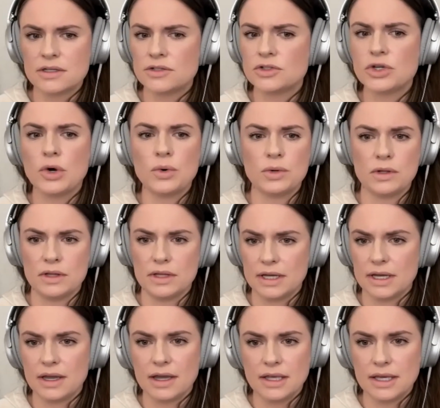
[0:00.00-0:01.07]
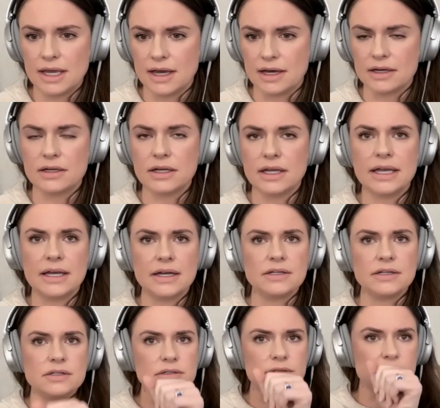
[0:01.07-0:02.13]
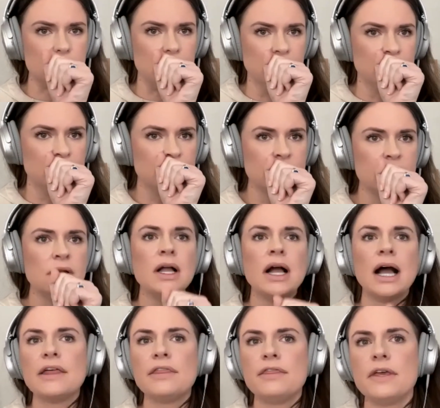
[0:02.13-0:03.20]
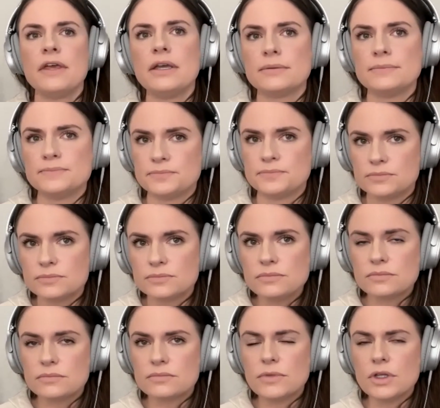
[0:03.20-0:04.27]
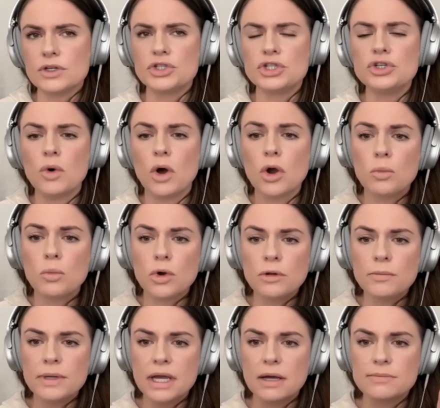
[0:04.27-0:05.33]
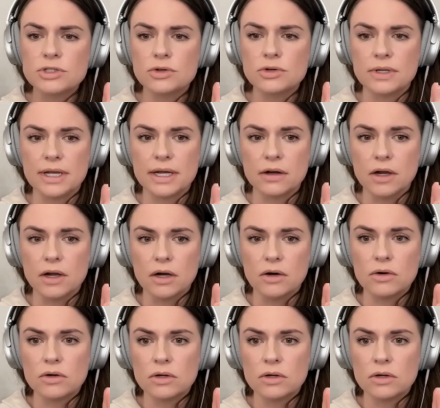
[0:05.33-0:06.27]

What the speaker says: Totally. Yeah. And I think too, our world becomes so narrow